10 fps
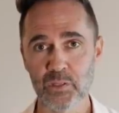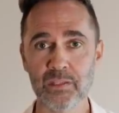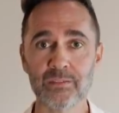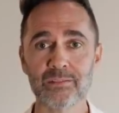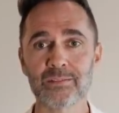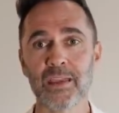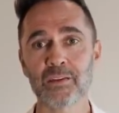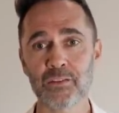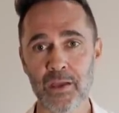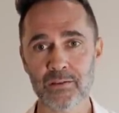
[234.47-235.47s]
Please stay
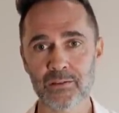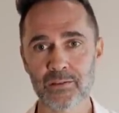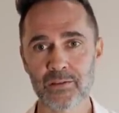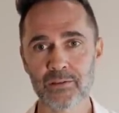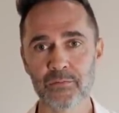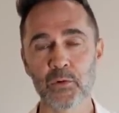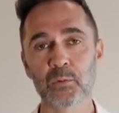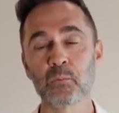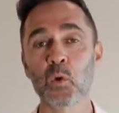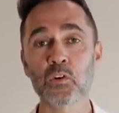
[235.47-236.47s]
in touch
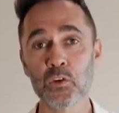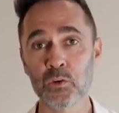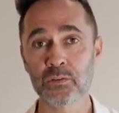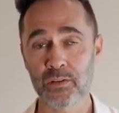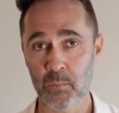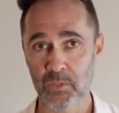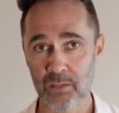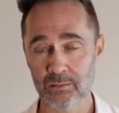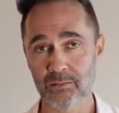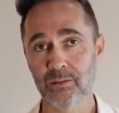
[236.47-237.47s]
for more news and
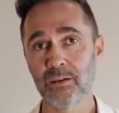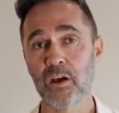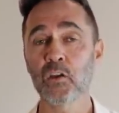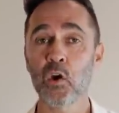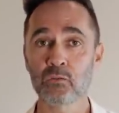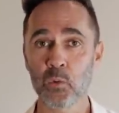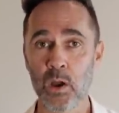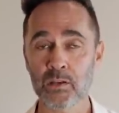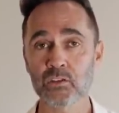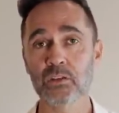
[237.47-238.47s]
updates on
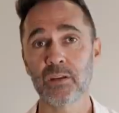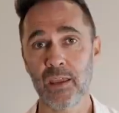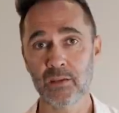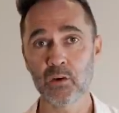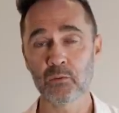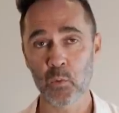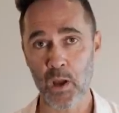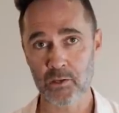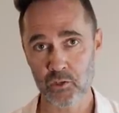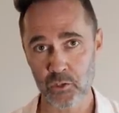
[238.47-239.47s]
Overwatch and
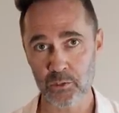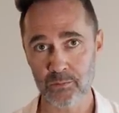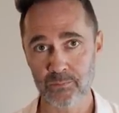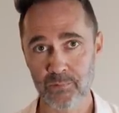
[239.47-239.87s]
Overwatch 2.